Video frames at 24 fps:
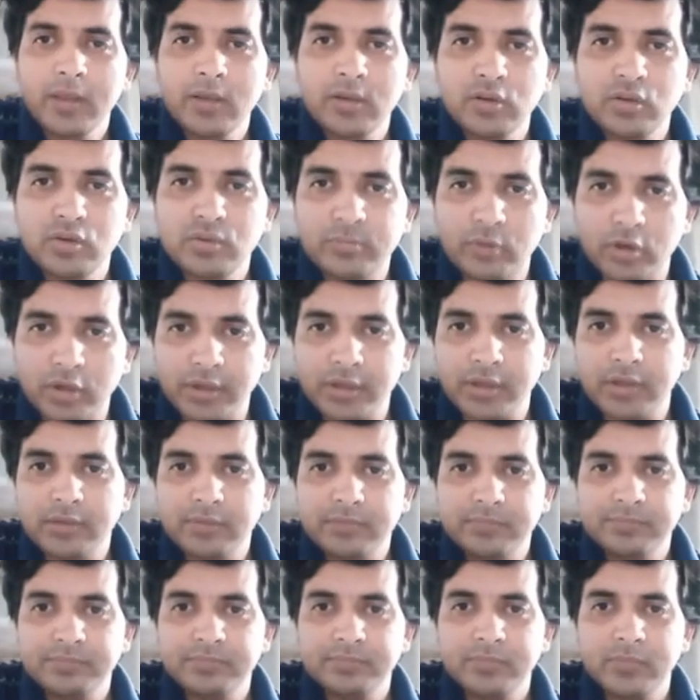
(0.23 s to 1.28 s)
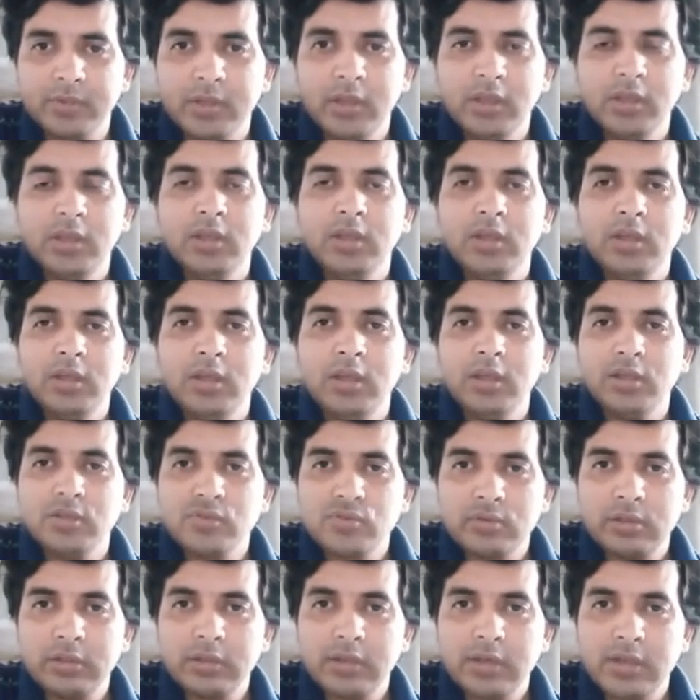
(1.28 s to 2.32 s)
Good morning. In
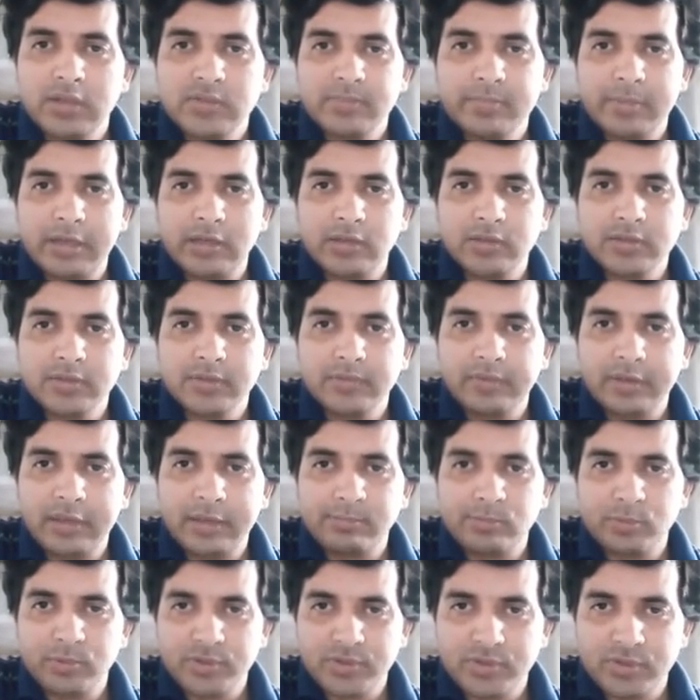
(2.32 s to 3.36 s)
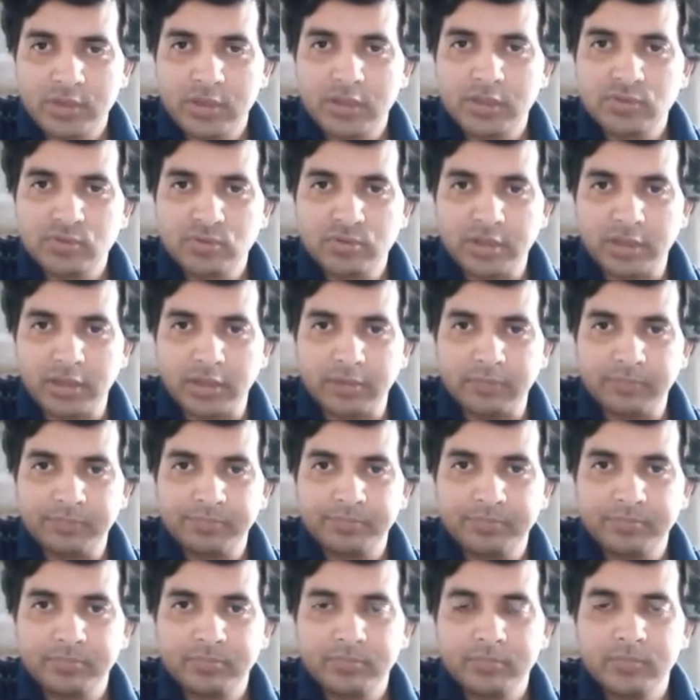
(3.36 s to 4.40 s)
12th class biology, we have to start today
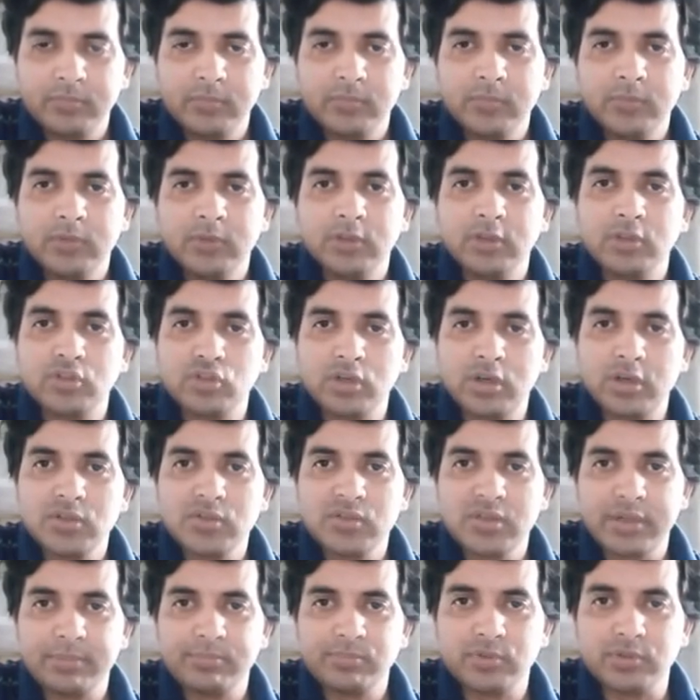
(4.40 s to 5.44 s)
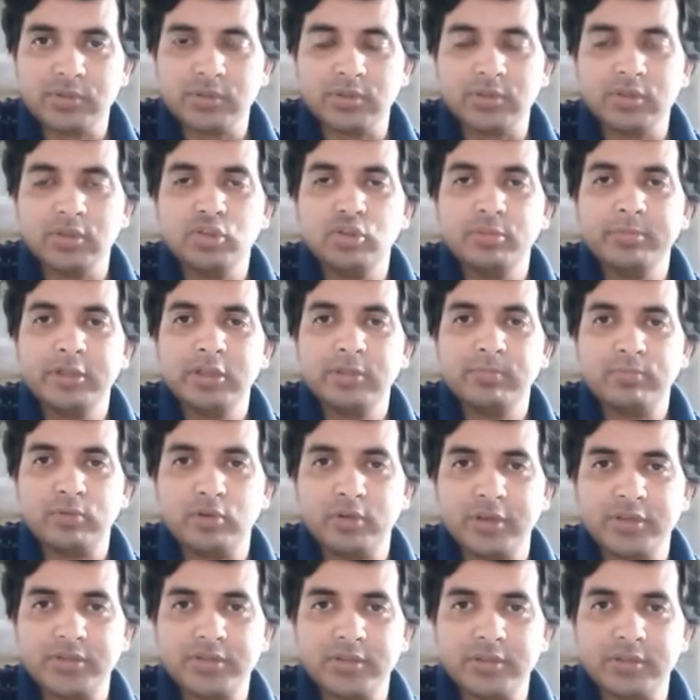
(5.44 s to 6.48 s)
the third chapter, human
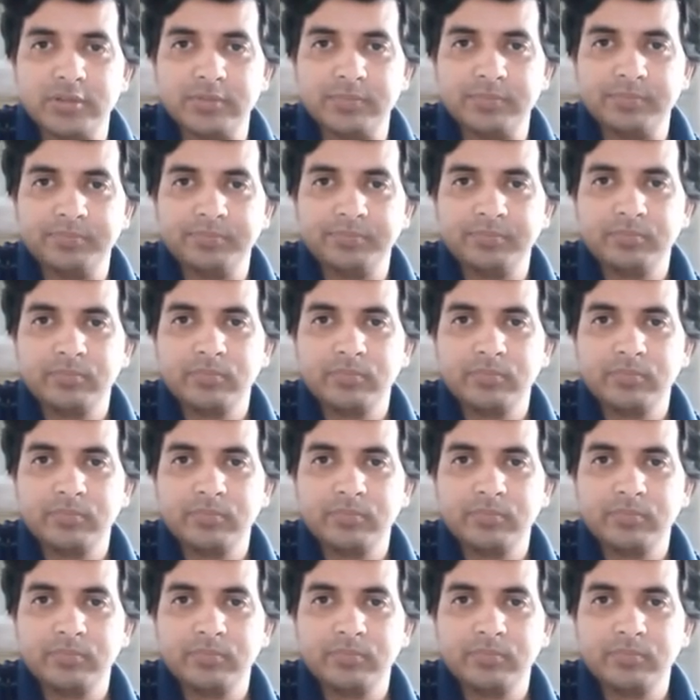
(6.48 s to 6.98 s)
reproduction.